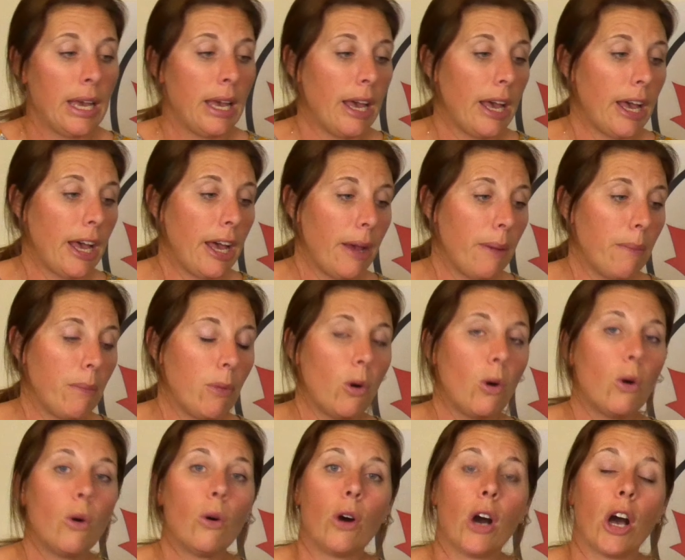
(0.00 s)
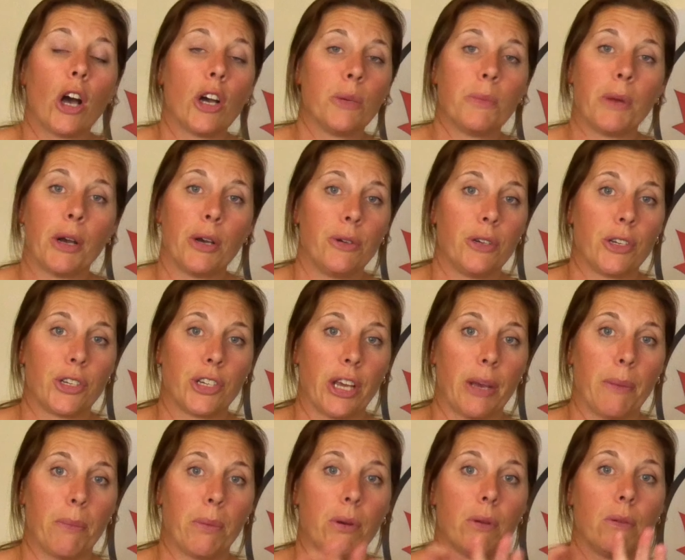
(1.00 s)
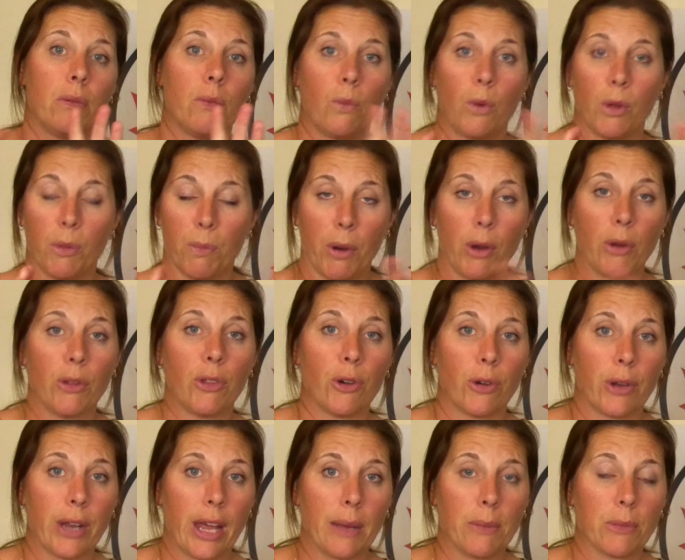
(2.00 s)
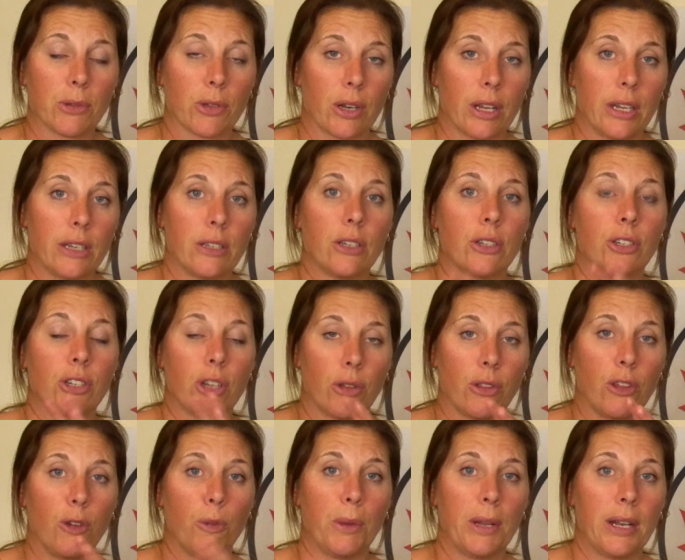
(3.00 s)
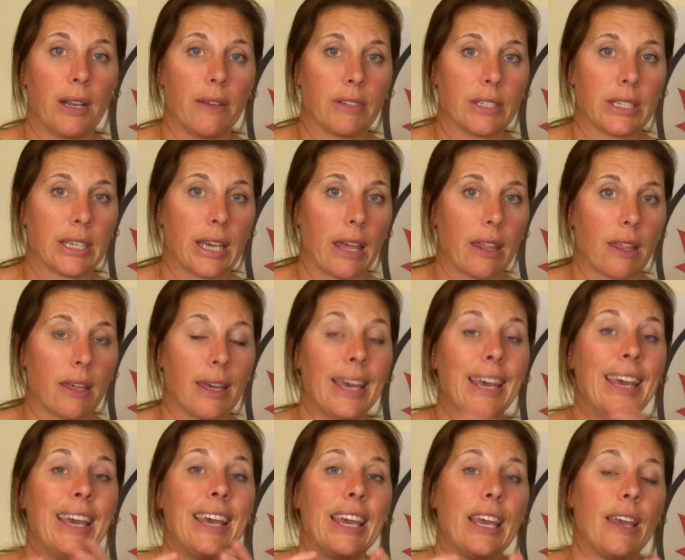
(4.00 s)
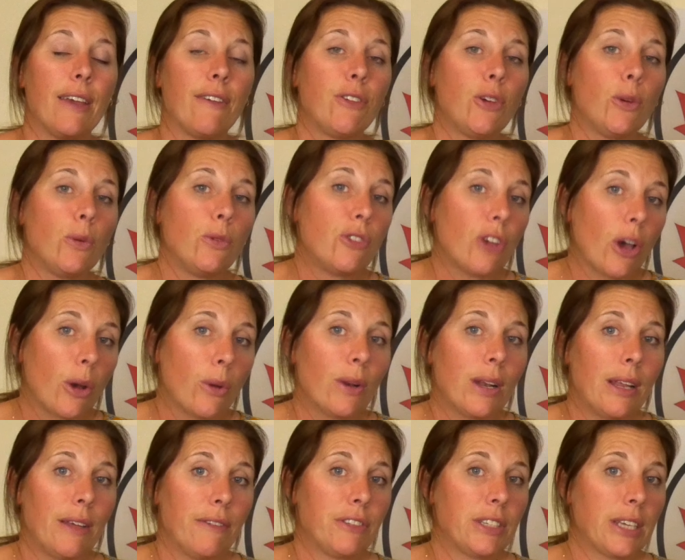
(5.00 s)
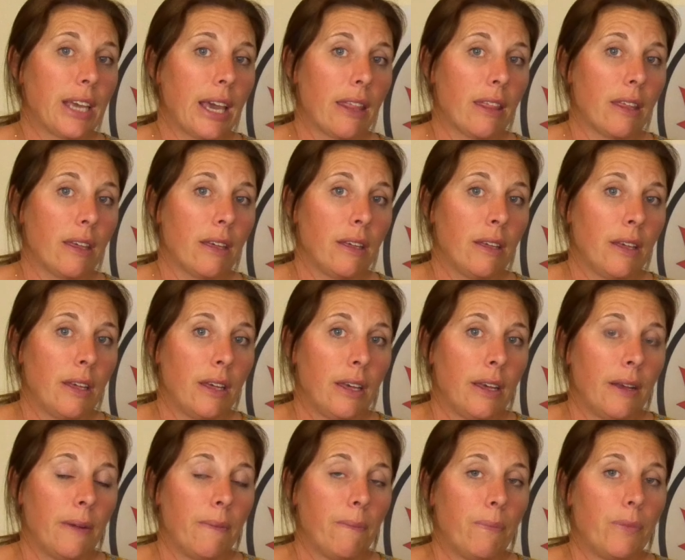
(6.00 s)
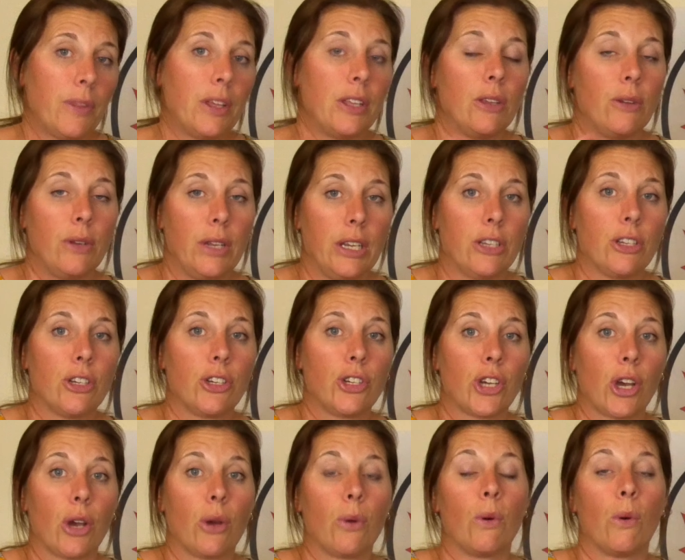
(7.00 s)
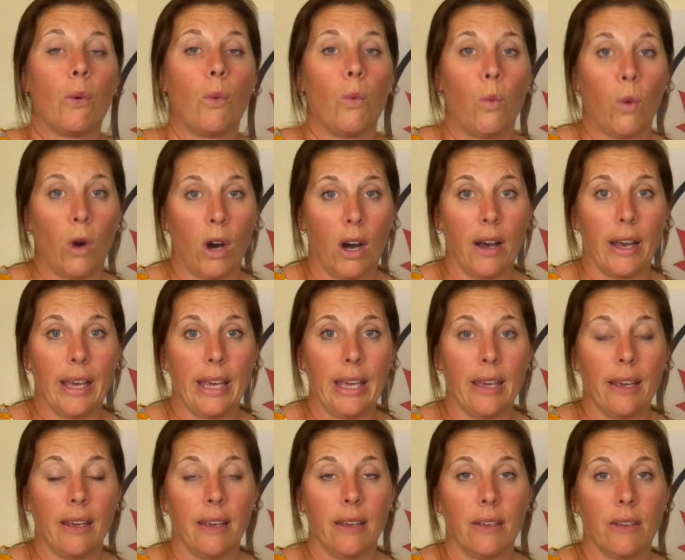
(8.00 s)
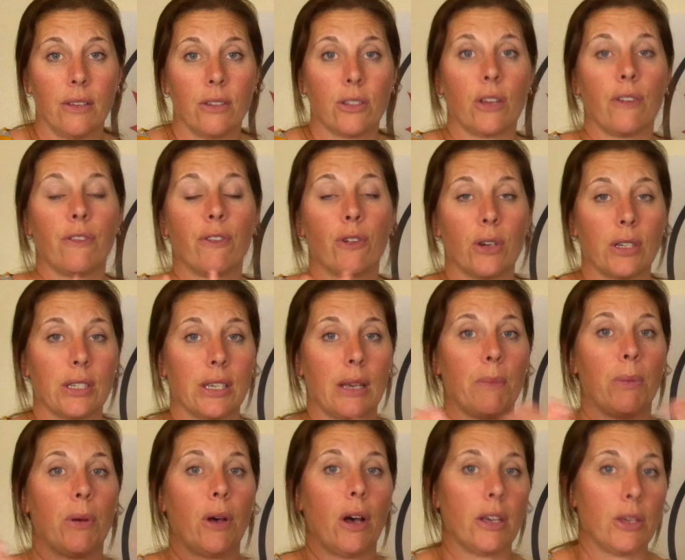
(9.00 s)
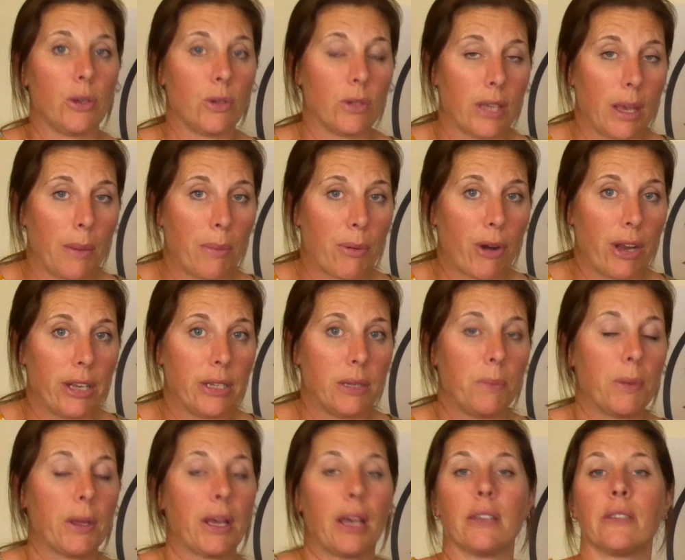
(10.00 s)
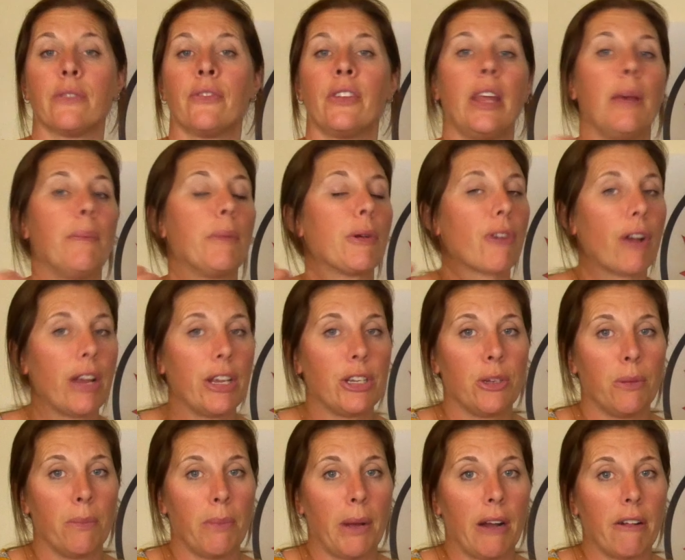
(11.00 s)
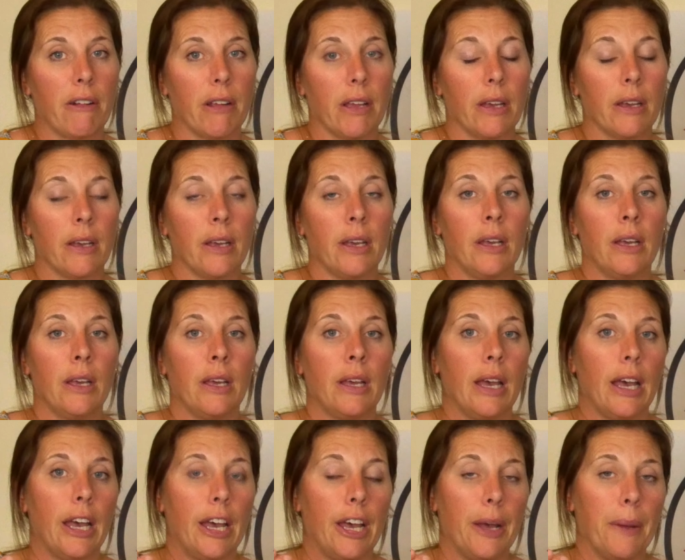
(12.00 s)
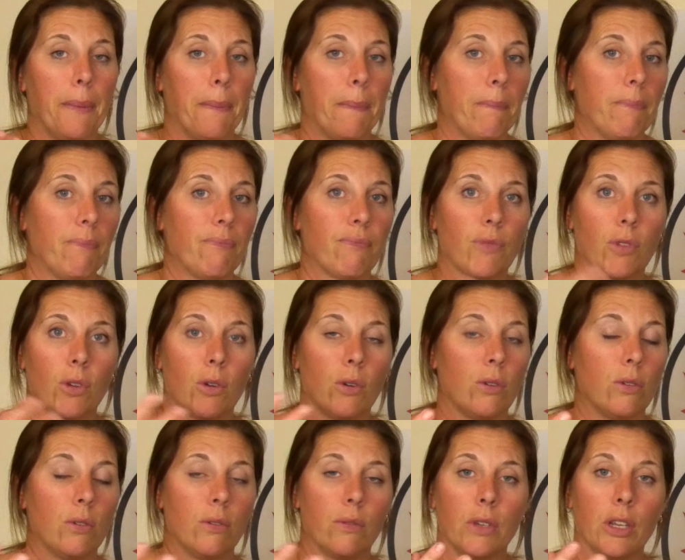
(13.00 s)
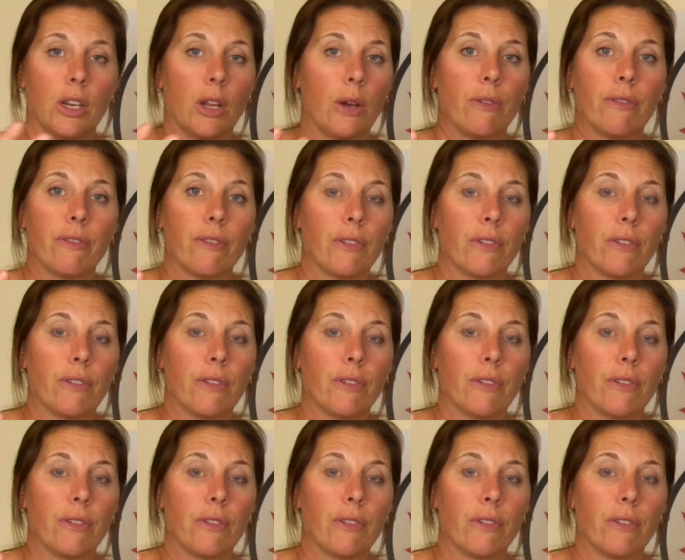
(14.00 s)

um, or home ownership with both your names on it to show that you've been living together. If you don't live together, then you need to show why. So, for example, are you separated because of an immigration barrier? Um, or, you know,